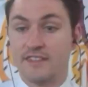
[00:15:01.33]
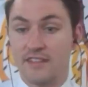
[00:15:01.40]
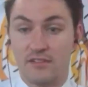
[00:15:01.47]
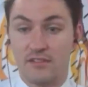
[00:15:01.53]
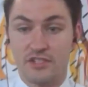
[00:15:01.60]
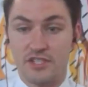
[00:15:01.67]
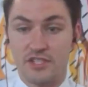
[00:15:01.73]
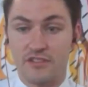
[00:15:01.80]

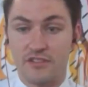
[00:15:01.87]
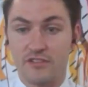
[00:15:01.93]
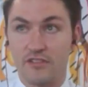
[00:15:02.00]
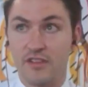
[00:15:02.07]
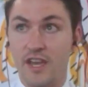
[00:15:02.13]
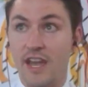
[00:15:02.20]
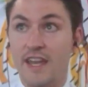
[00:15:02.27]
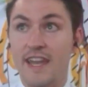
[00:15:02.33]
technologies.
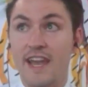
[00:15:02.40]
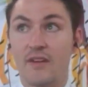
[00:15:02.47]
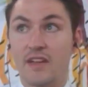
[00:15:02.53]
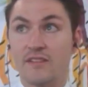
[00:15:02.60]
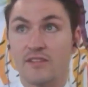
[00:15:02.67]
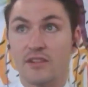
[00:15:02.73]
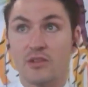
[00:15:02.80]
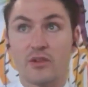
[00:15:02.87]
And now
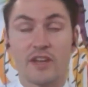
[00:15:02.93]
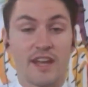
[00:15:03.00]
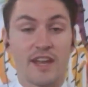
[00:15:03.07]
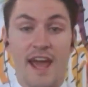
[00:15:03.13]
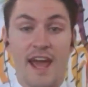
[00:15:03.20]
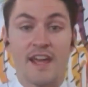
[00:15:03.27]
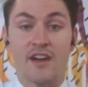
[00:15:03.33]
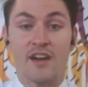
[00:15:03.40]
even looking
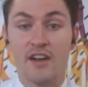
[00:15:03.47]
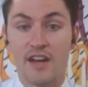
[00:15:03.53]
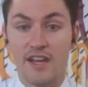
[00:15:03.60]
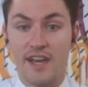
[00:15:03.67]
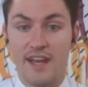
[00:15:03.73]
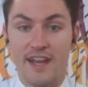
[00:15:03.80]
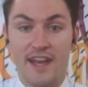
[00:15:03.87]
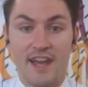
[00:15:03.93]
at
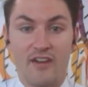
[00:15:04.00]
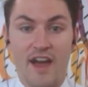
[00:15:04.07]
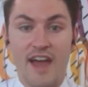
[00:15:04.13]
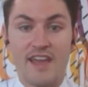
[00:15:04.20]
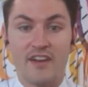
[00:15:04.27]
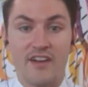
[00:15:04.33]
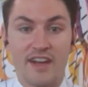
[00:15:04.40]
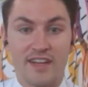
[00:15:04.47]
AI and how
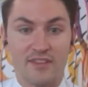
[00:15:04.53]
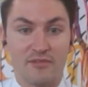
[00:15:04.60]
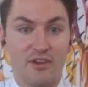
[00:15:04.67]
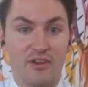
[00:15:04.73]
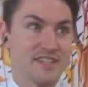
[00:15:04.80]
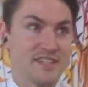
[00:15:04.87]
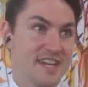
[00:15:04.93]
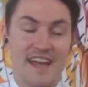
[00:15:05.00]
AI can
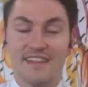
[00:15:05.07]
write